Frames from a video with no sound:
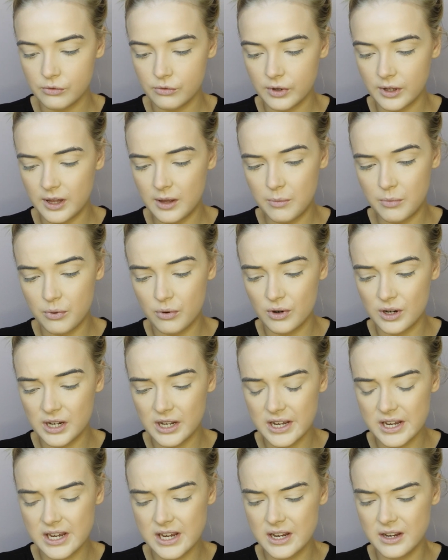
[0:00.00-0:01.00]
It's a really
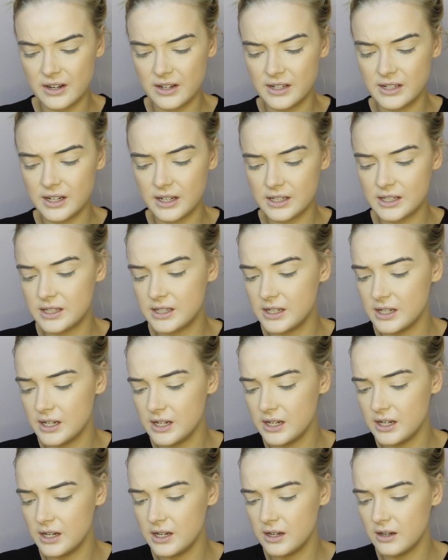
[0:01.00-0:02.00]
pretty
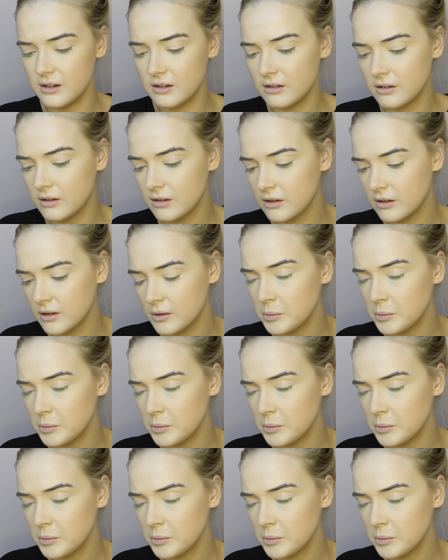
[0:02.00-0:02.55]
dusty